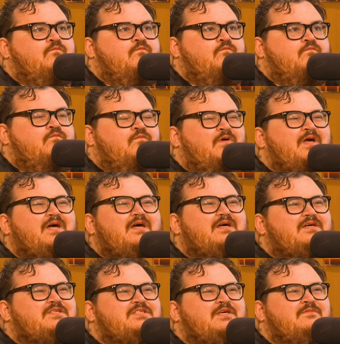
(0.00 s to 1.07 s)

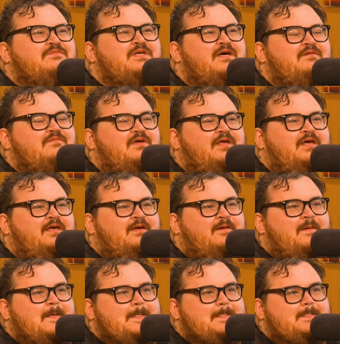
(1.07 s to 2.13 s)
because sometimes I'm
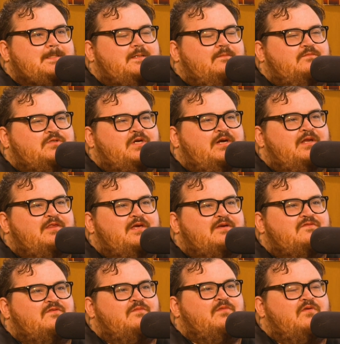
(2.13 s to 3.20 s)
trying to think
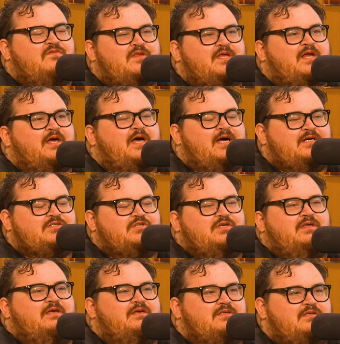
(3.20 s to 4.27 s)
of a movie that I
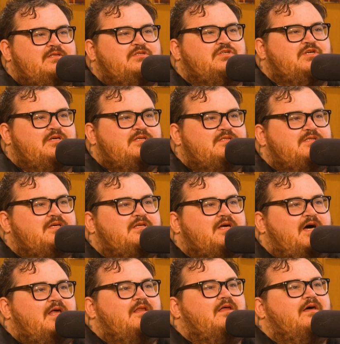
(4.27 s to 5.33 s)
actually legit did
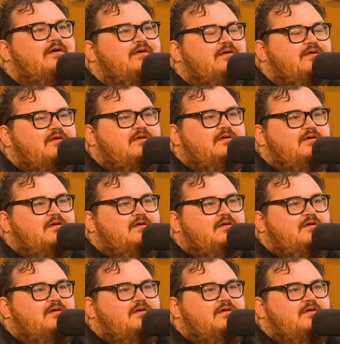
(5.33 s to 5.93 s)
not like.